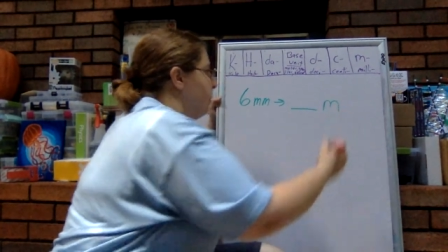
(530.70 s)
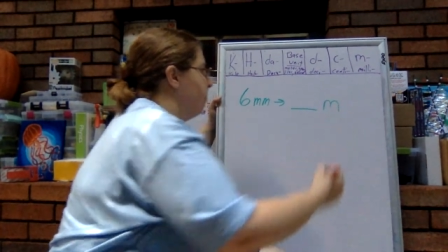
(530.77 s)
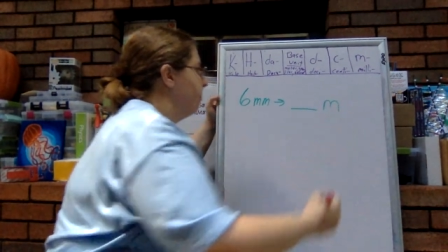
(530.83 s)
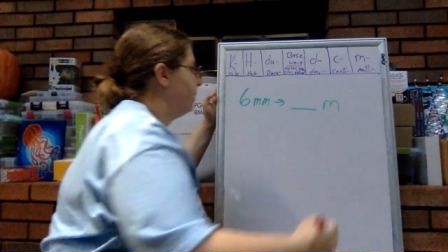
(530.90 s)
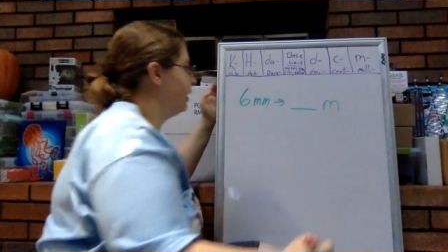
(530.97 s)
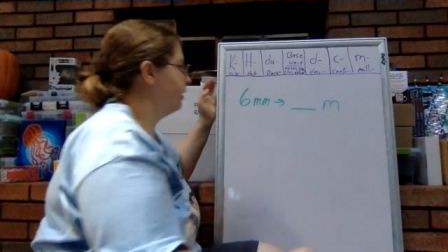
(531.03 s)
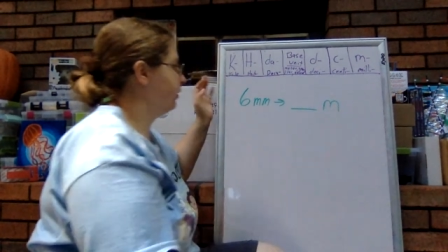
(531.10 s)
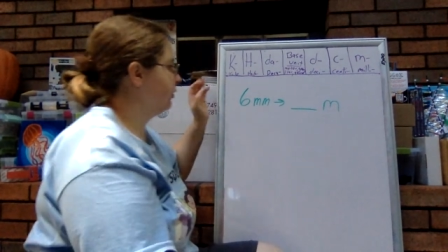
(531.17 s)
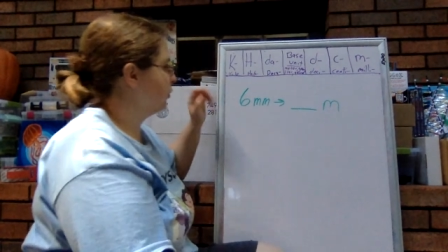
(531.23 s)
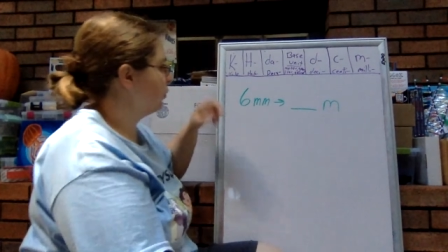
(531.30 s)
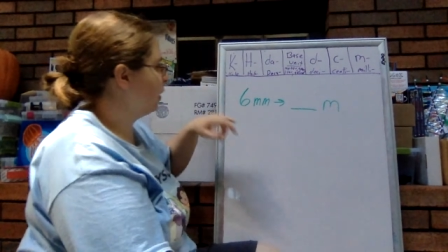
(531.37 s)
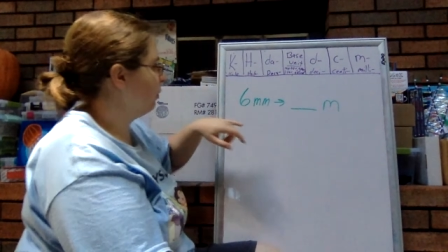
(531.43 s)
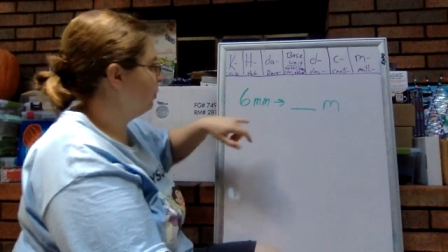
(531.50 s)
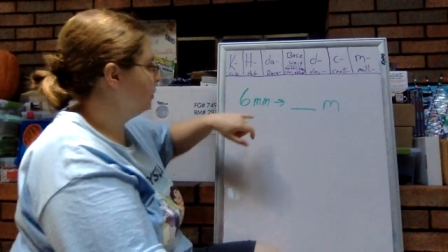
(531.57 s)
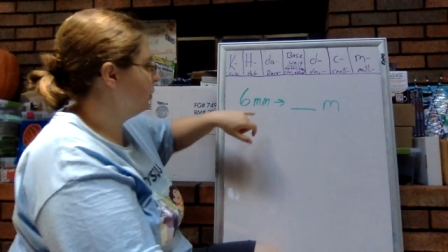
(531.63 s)
meters. So
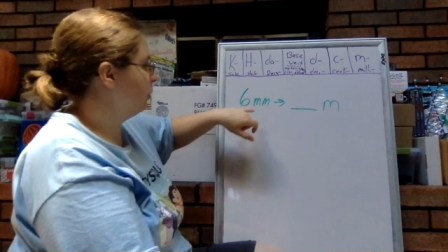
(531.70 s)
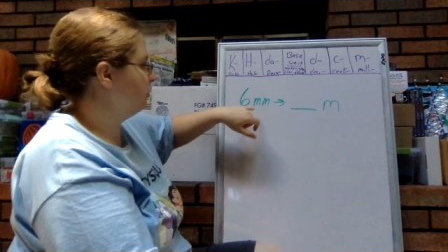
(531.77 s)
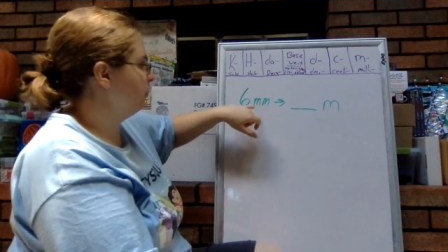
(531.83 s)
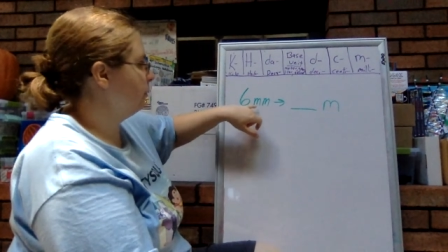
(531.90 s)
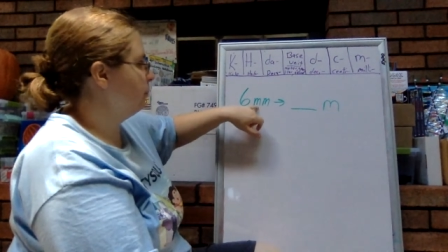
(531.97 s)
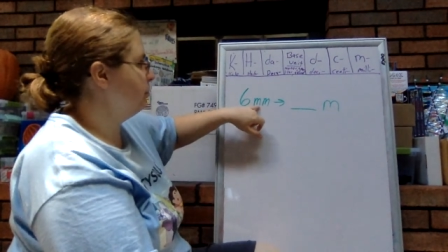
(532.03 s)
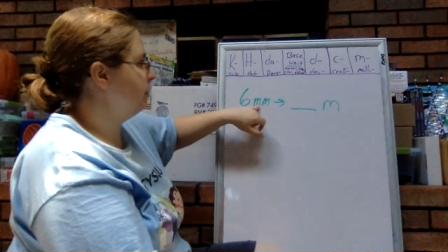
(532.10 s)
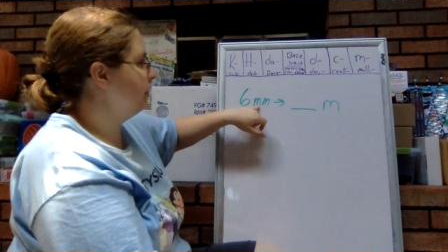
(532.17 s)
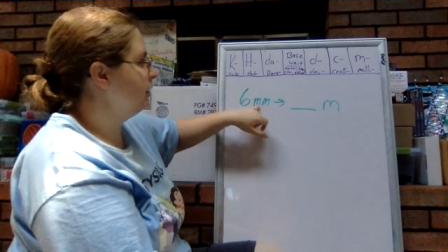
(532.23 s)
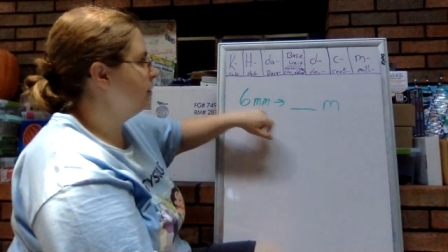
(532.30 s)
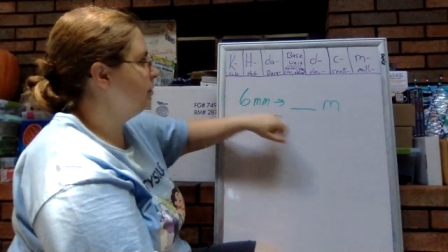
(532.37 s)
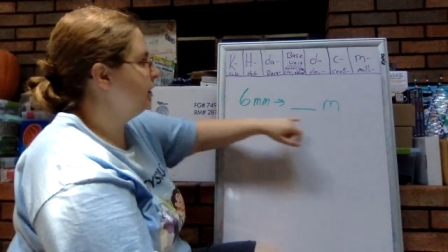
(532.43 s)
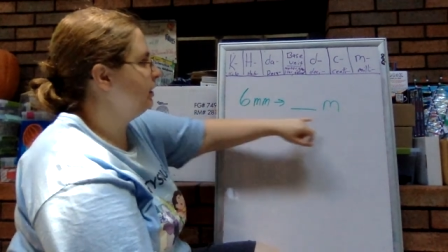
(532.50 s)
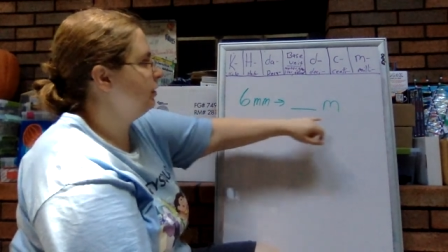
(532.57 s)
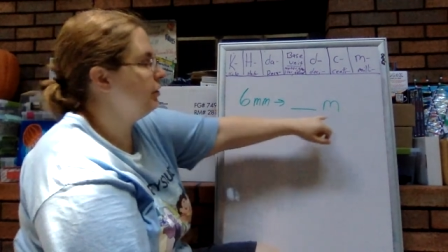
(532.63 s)
I want to go from
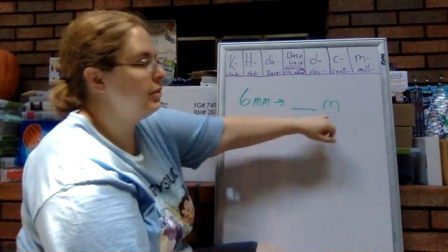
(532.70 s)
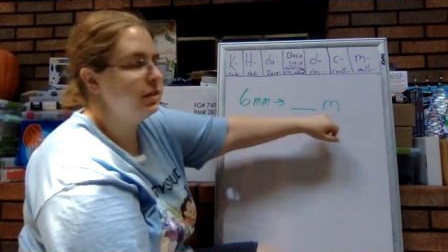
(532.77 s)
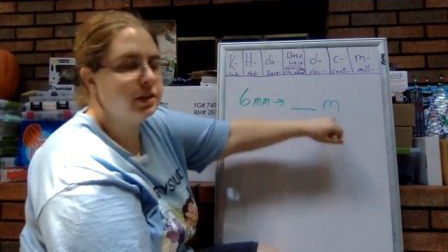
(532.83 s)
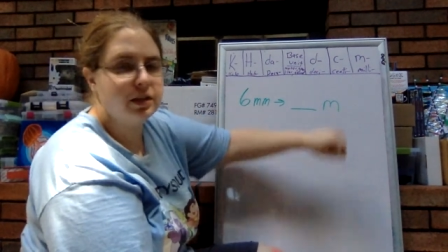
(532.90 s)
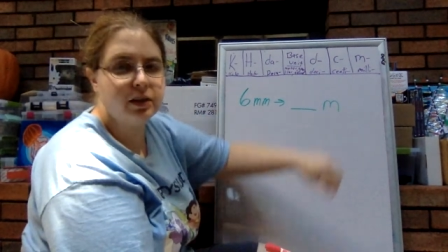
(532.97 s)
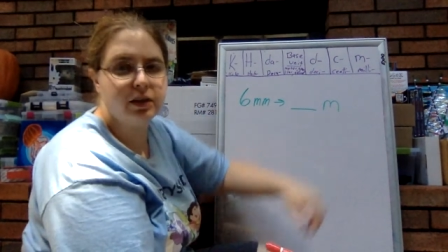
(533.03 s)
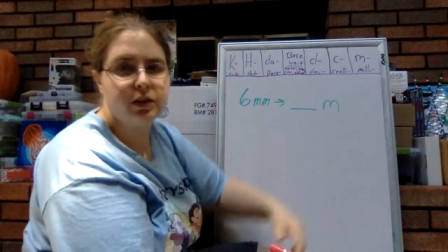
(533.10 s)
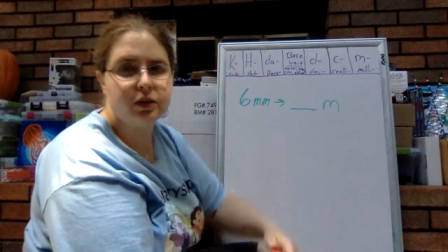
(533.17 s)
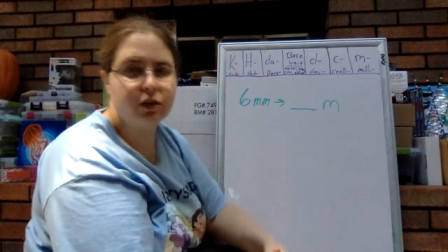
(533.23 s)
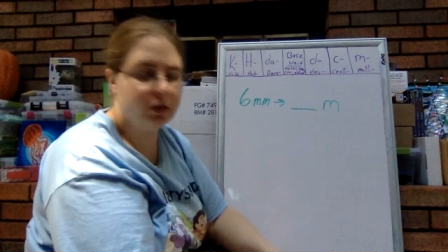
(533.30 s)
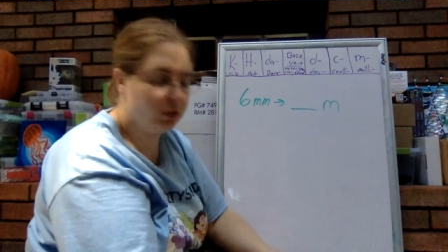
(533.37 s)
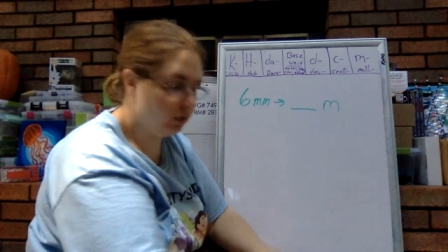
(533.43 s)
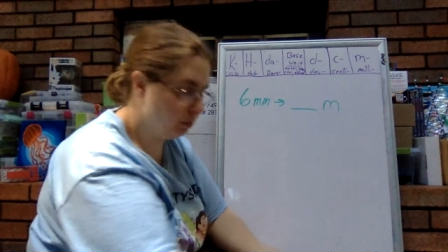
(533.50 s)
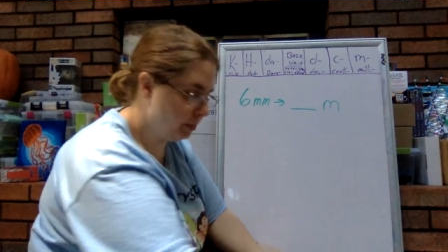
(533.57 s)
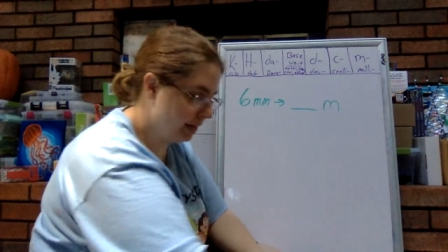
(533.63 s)
millimeters
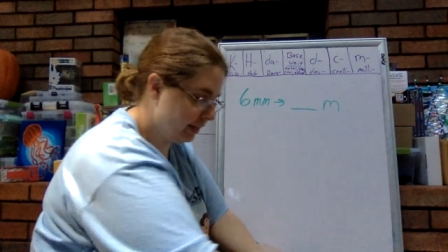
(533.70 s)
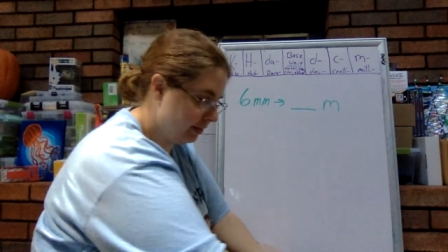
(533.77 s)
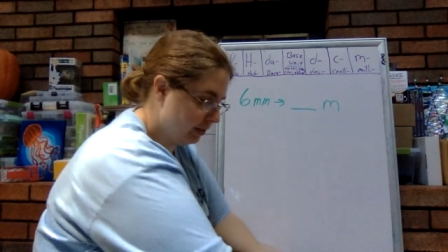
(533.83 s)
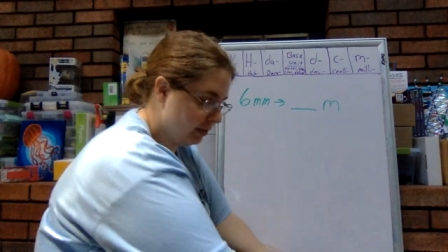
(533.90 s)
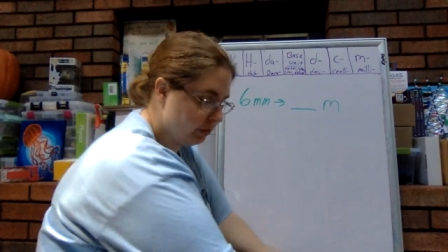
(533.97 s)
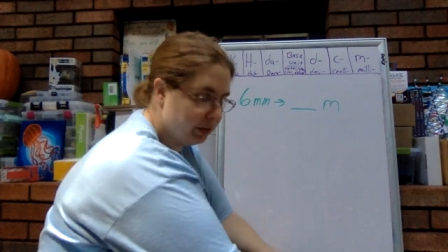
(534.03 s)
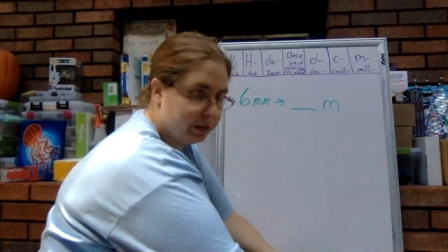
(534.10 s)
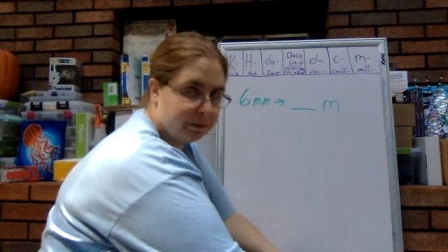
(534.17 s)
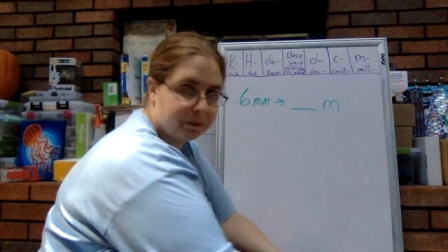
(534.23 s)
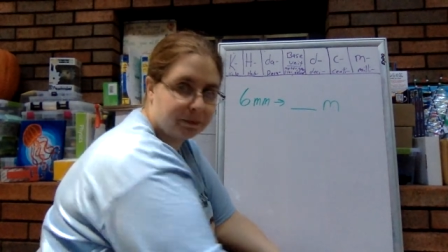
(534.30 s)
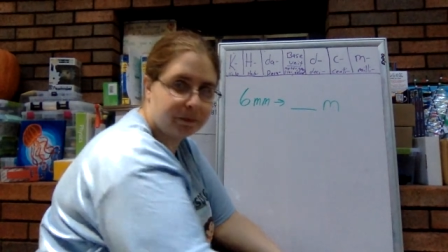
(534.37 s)
to the base unit.